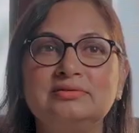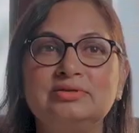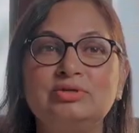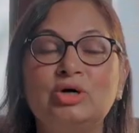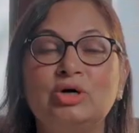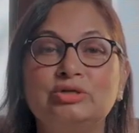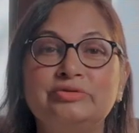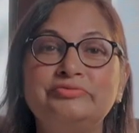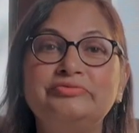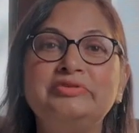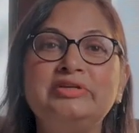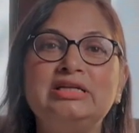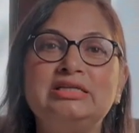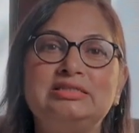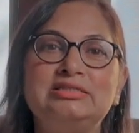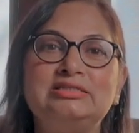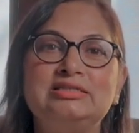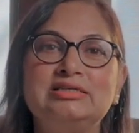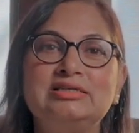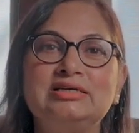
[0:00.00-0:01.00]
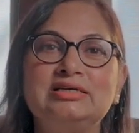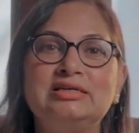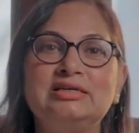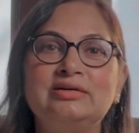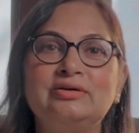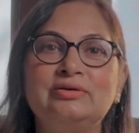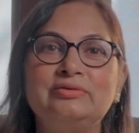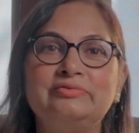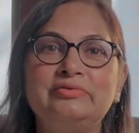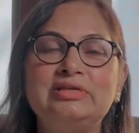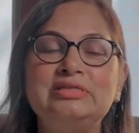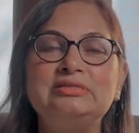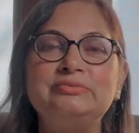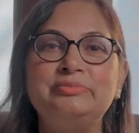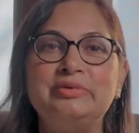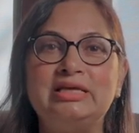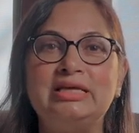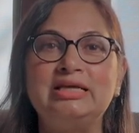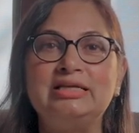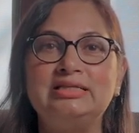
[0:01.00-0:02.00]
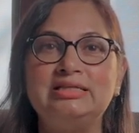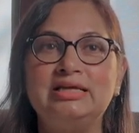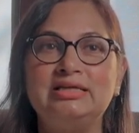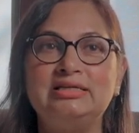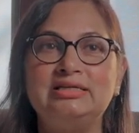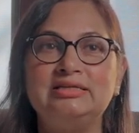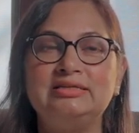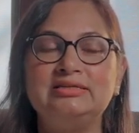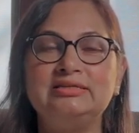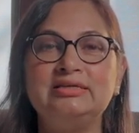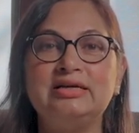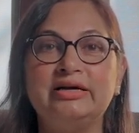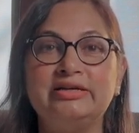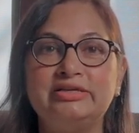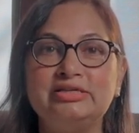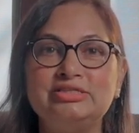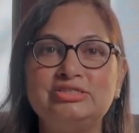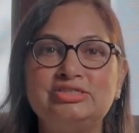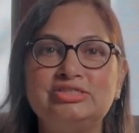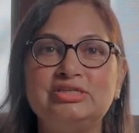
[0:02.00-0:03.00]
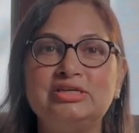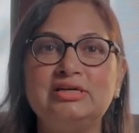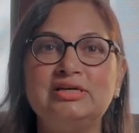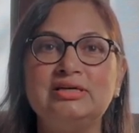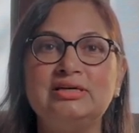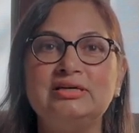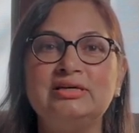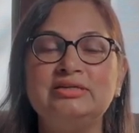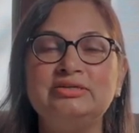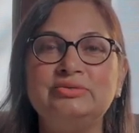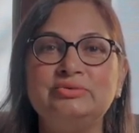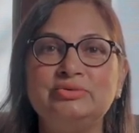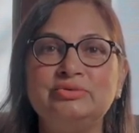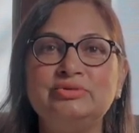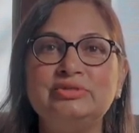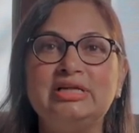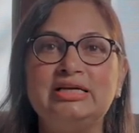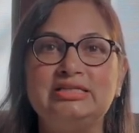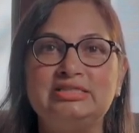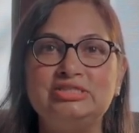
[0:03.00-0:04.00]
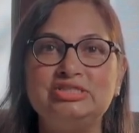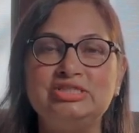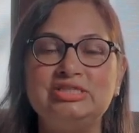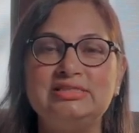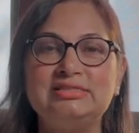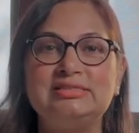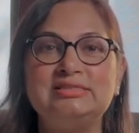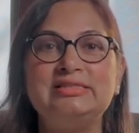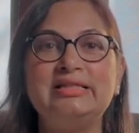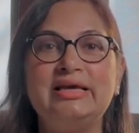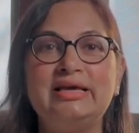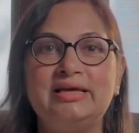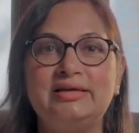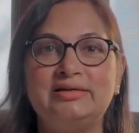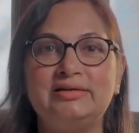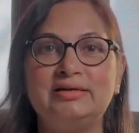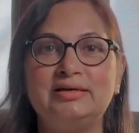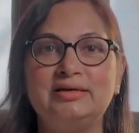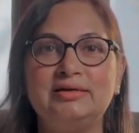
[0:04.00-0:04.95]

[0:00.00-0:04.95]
confident. Always we get that courage. You know that she is there.